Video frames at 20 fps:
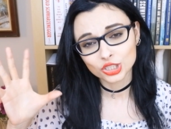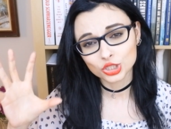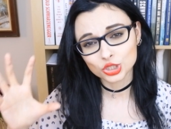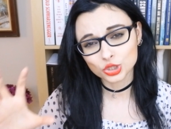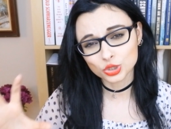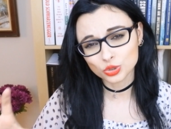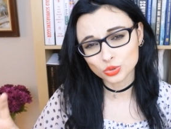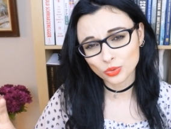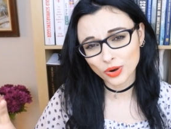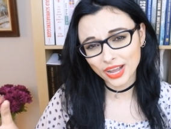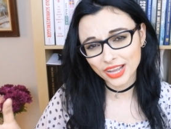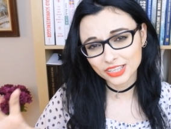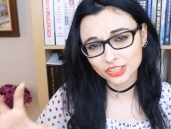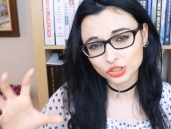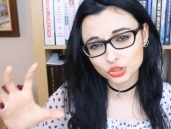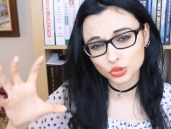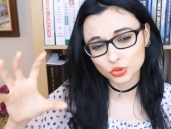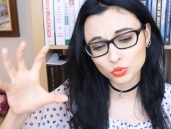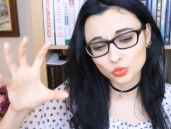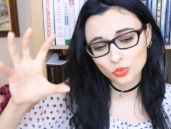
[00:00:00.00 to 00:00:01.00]

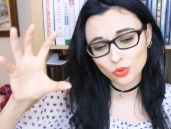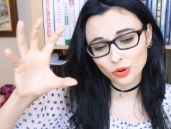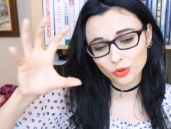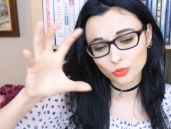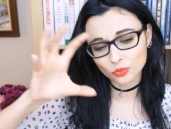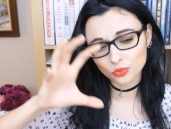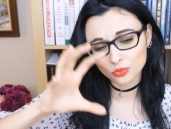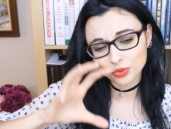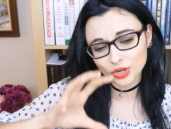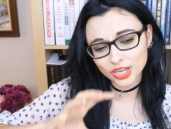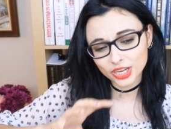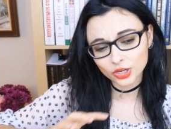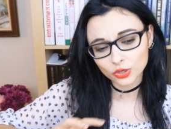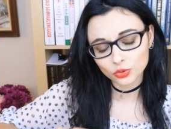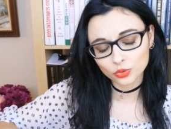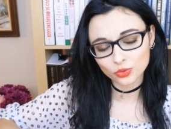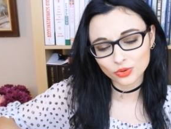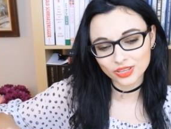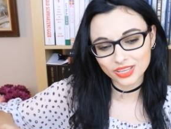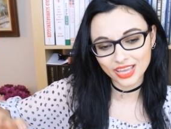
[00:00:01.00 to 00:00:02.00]
try to
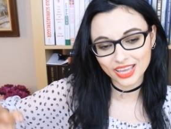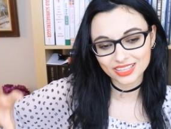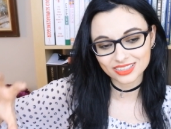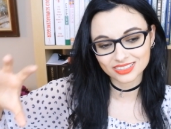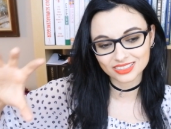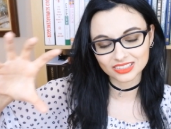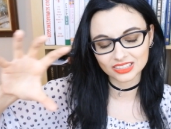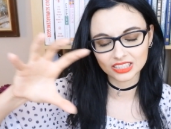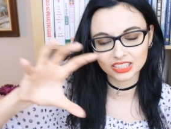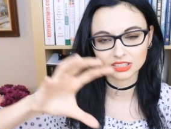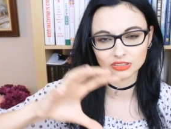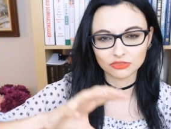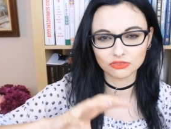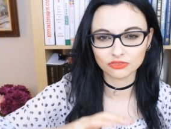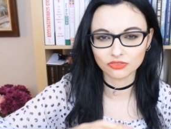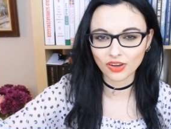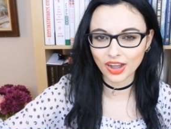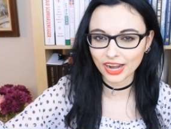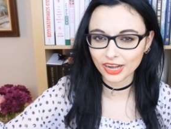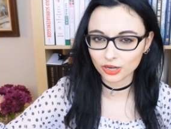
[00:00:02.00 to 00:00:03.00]
recreate the
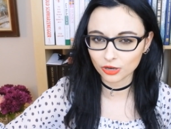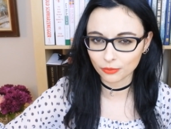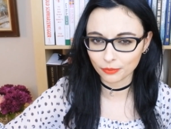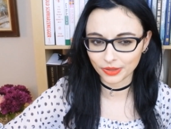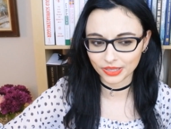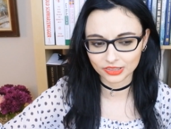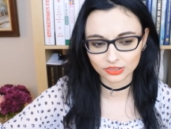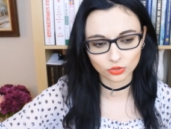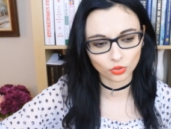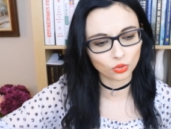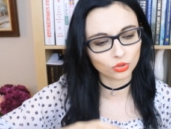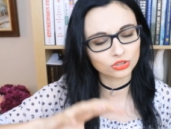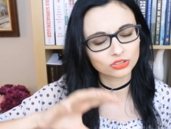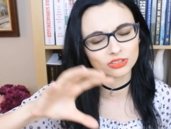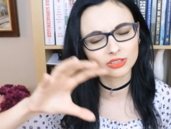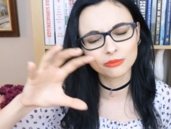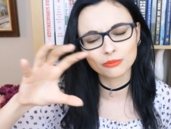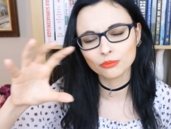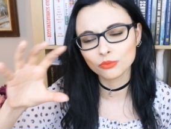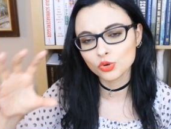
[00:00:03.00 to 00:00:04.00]
environment or
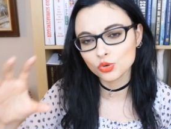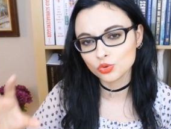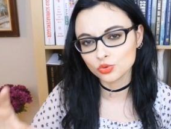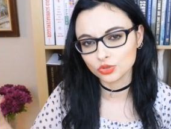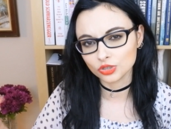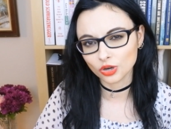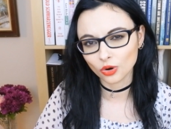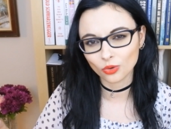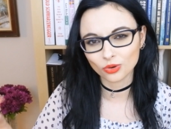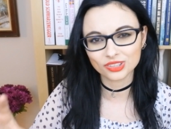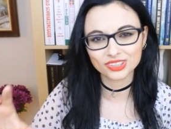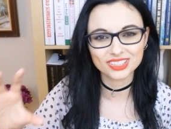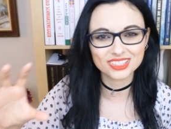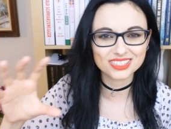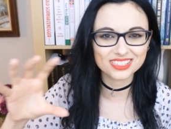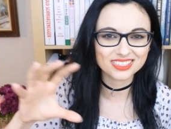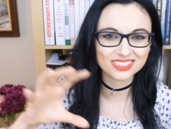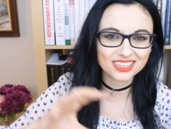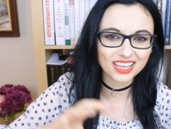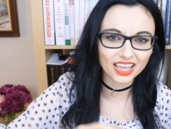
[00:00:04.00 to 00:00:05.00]
the mood or the
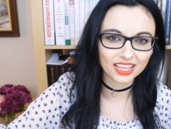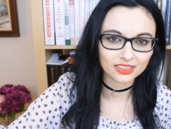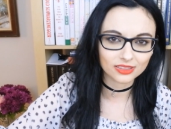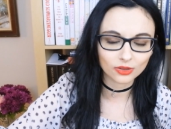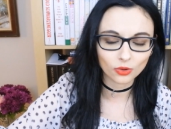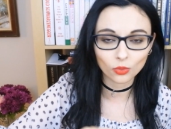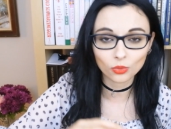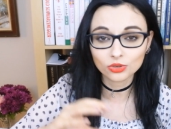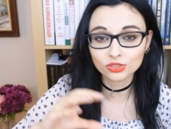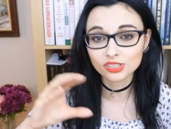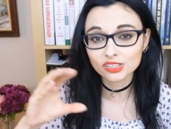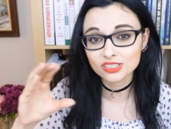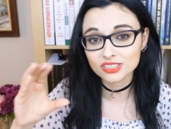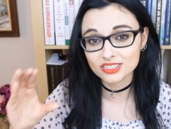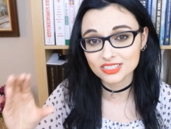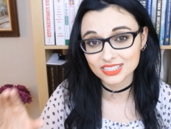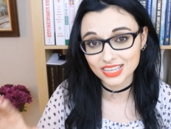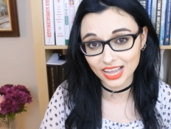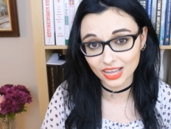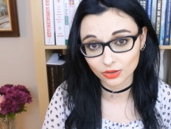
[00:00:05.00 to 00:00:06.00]
scent or the
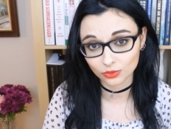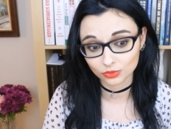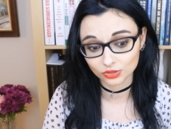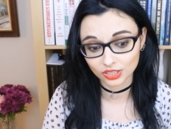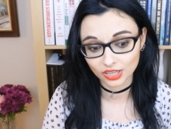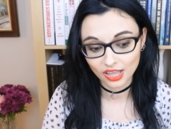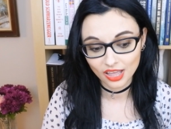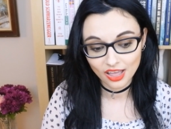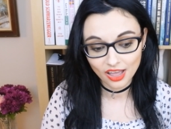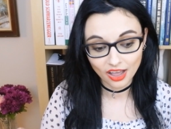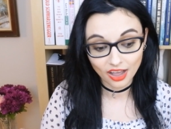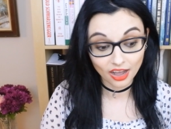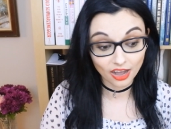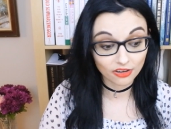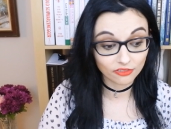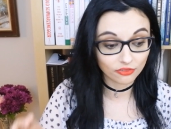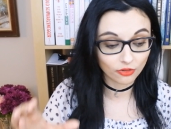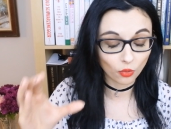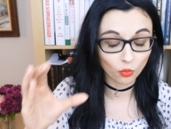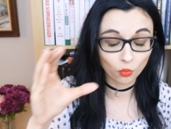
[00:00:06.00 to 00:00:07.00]
sound
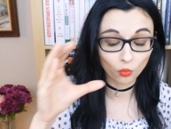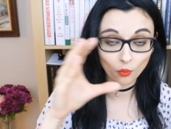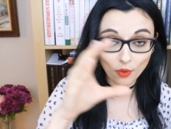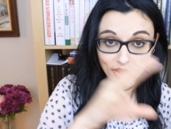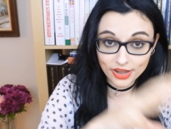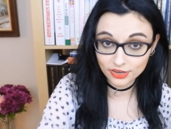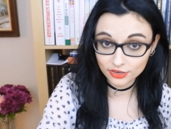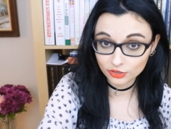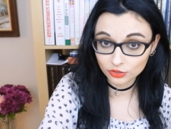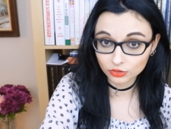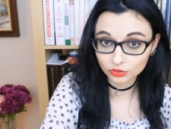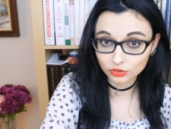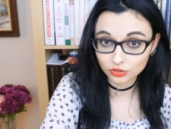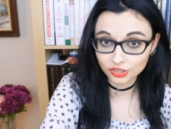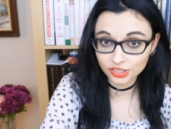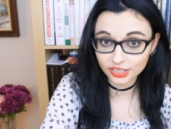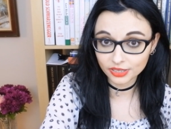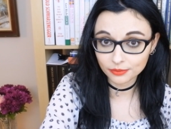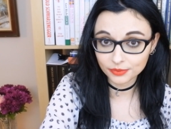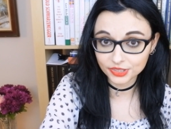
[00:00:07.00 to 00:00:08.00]
of when you're
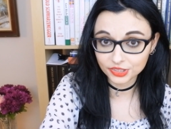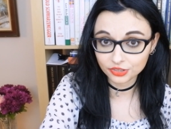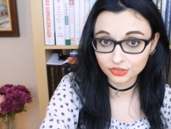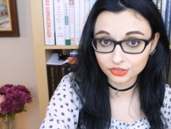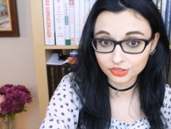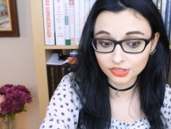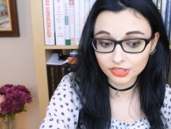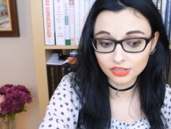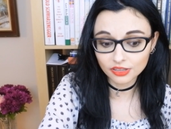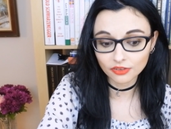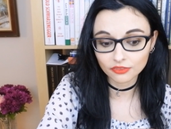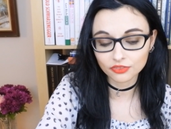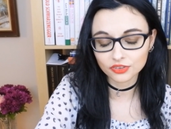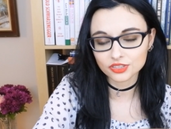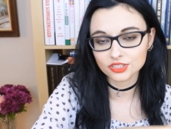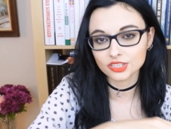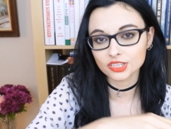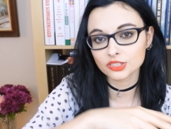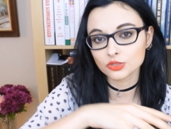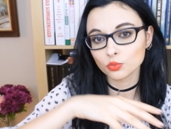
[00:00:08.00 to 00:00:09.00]
learning a material
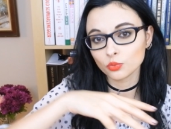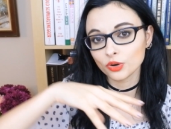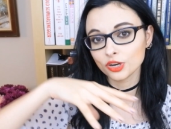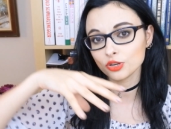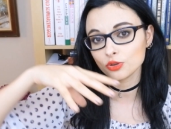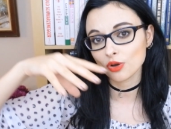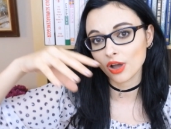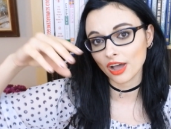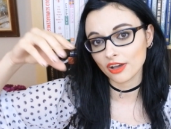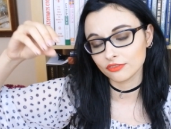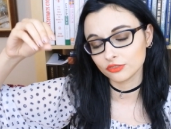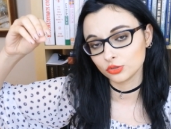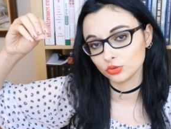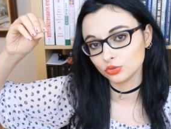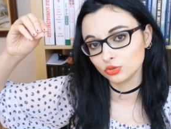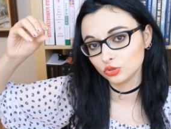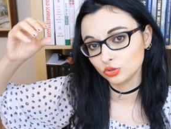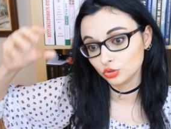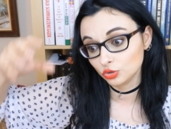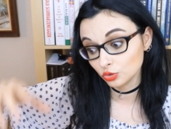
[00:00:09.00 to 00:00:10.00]
versus when you have
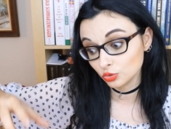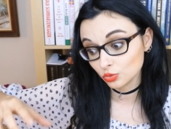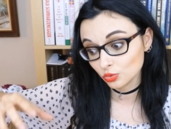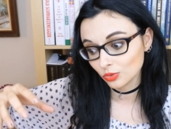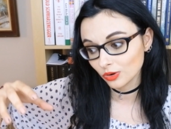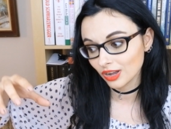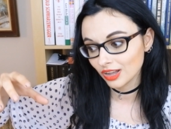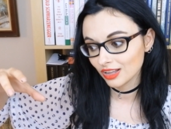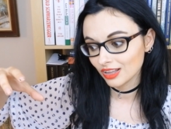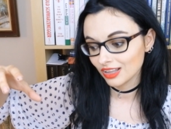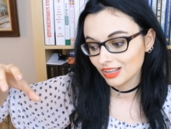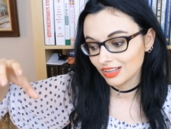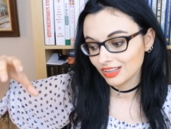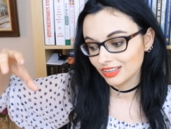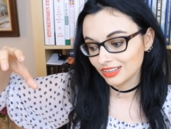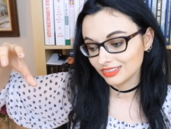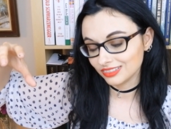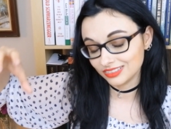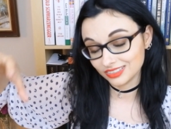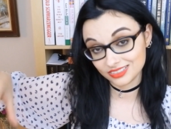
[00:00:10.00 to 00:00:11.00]
to do
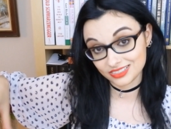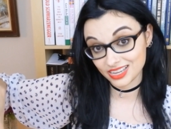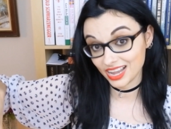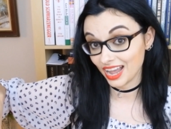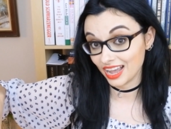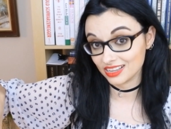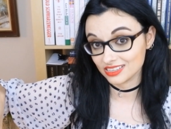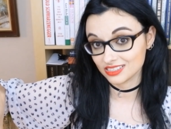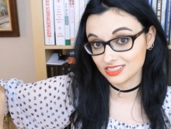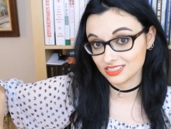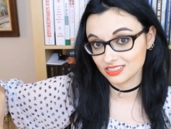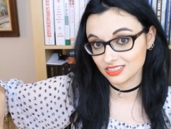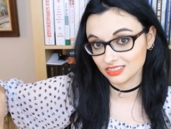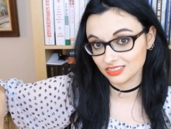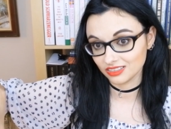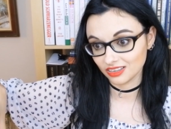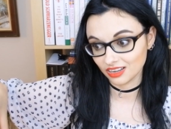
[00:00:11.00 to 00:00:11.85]
the test.